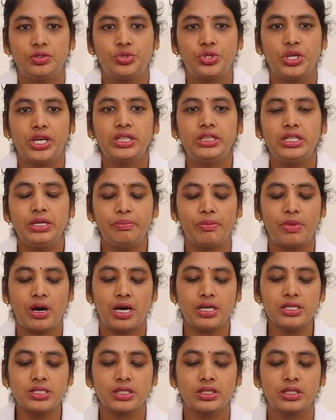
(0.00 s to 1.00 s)
Take the
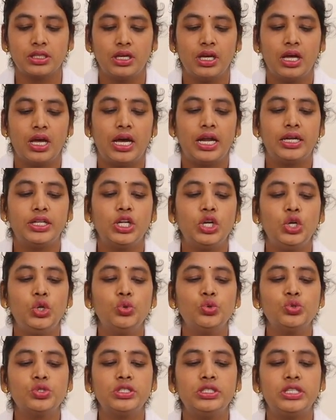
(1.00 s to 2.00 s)
mask and then
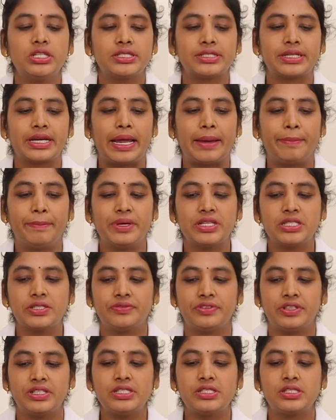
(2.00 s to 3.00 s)
loosen the strap as
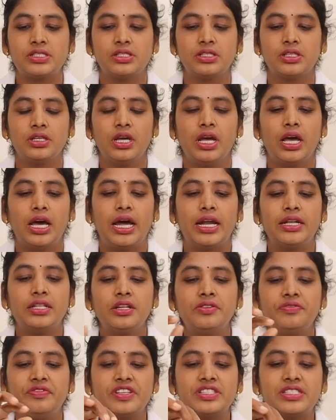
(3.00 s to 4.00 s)
first, and
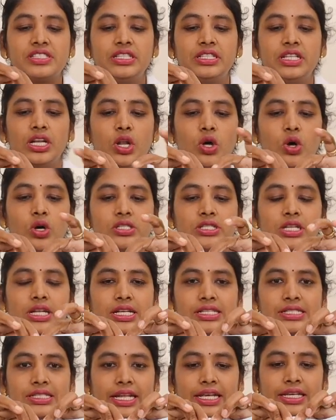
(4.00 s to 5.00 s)
then fix it the nozzle
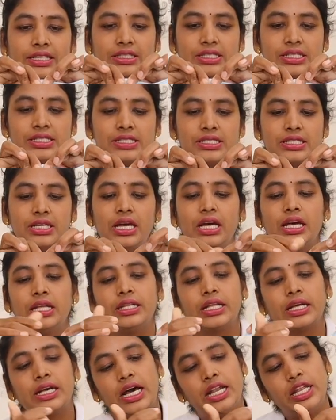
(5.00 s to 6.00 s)
as like this.
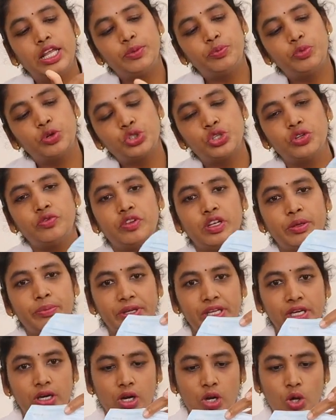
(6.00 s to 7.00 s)
The color portion will
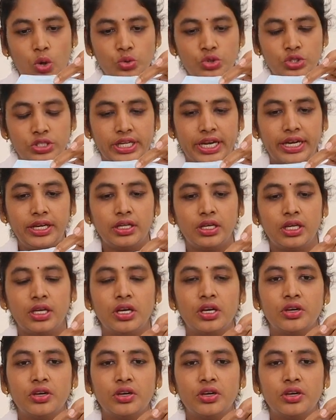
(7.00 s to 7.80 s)
be on outside.